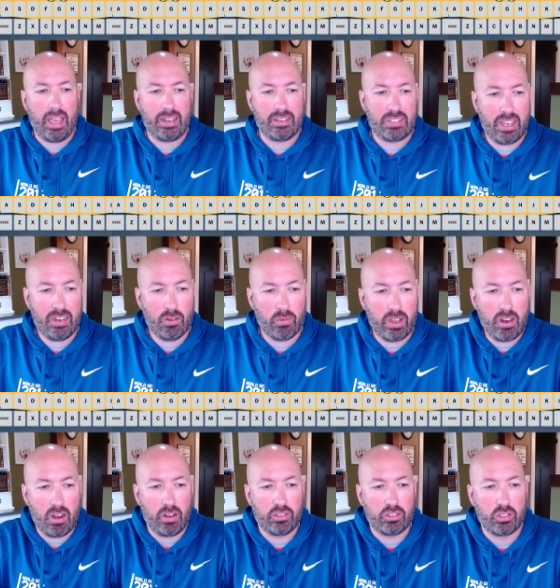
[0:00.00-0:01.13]
antennae,
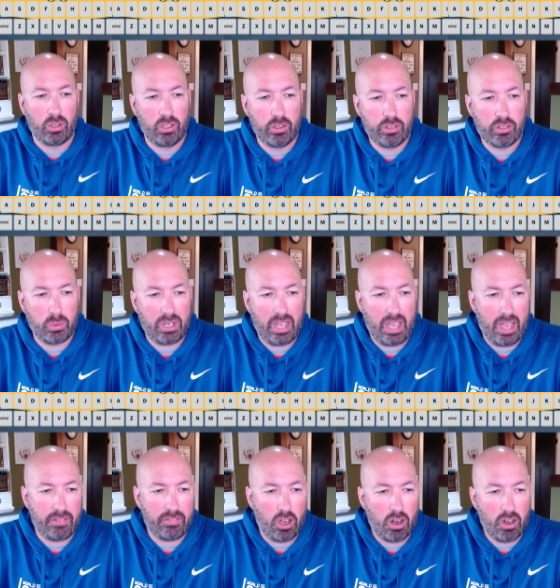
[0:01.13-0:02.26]
radar, and solos would
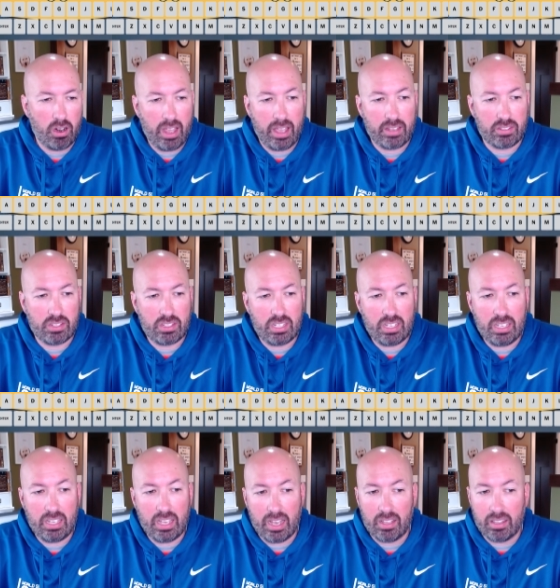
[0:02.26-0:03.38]
have R, S,
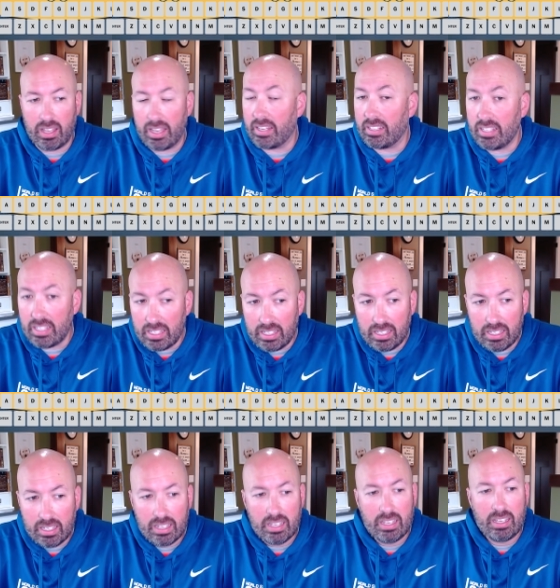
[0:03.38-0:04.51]
T, L, N, E,
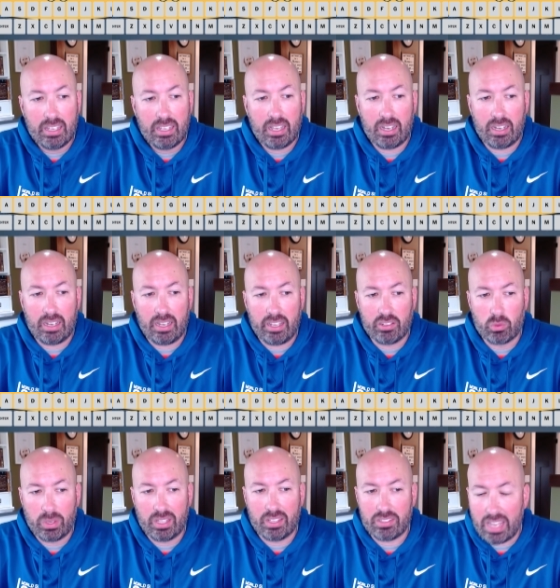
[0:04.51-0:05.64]
uh, as
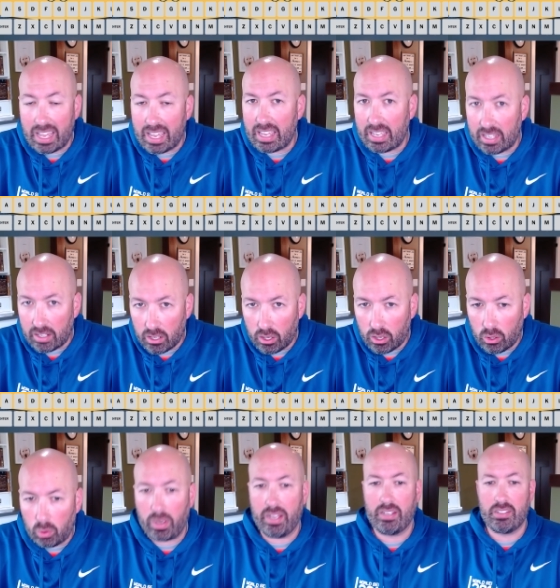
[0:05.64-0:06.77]
well as A and
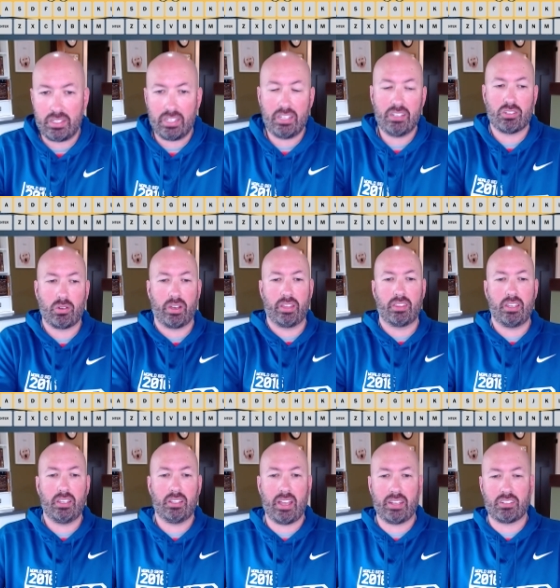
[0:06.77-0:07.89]
O and D. So I
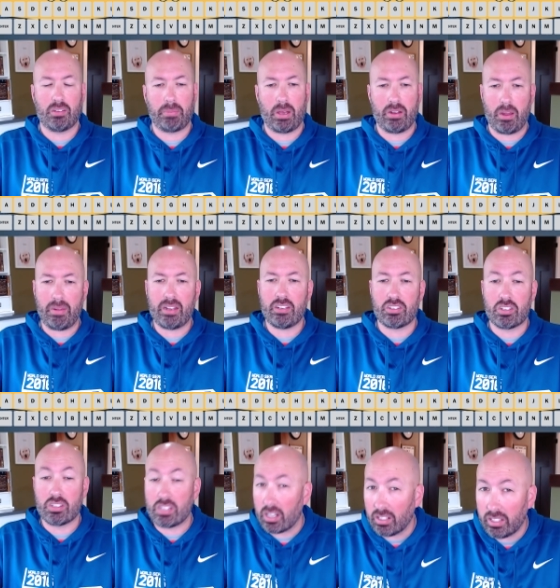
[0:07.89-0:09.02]
think that's about, and I'm not
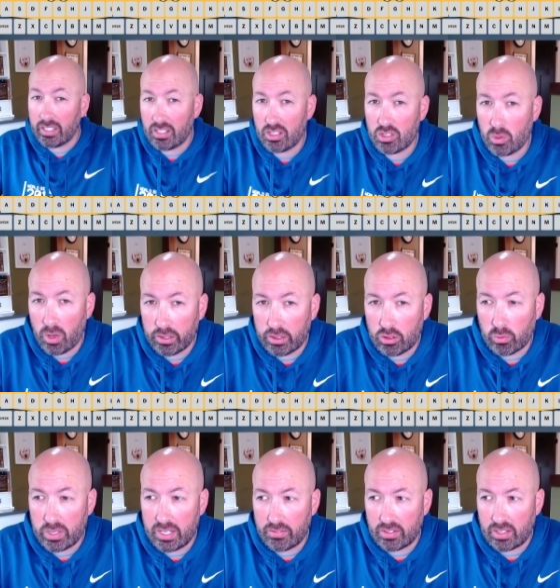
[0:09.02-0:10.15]
necessarily going to do all
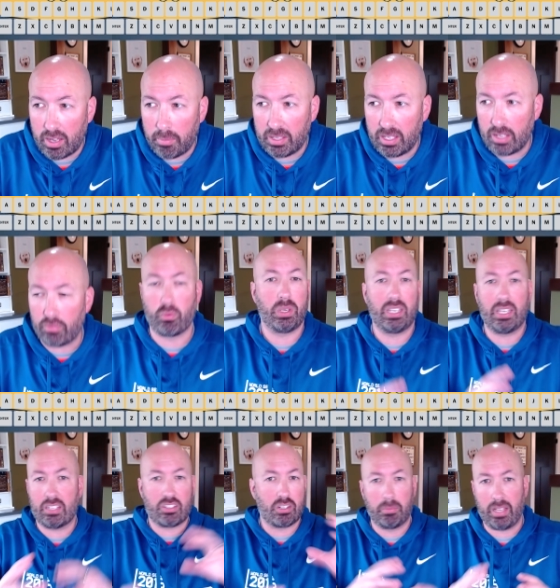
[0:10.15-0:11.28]
three of them. If we
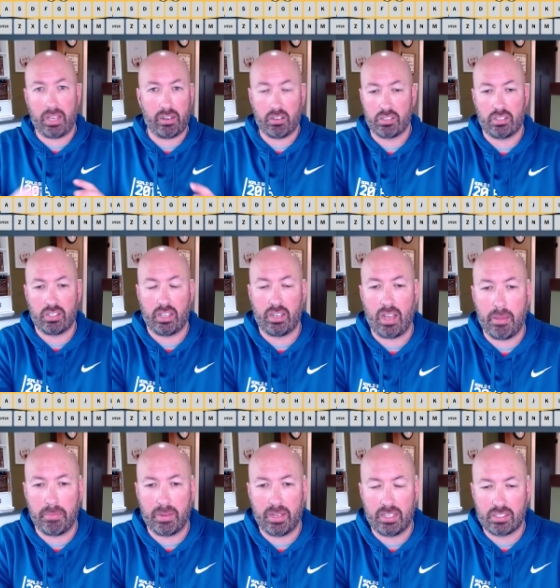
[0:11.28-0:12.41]
get some letters, then I
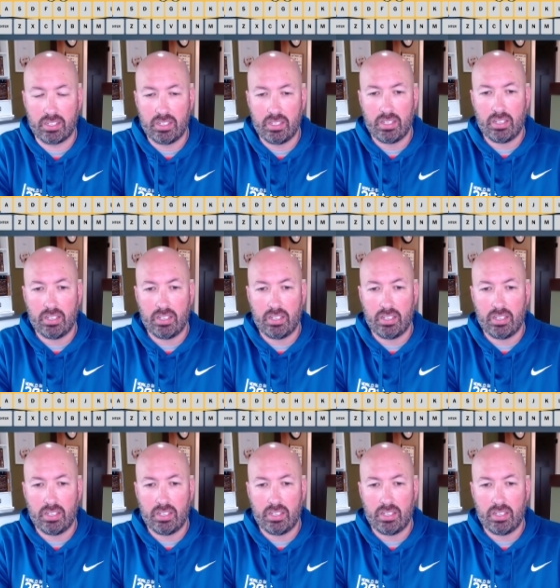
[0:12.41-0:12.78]
might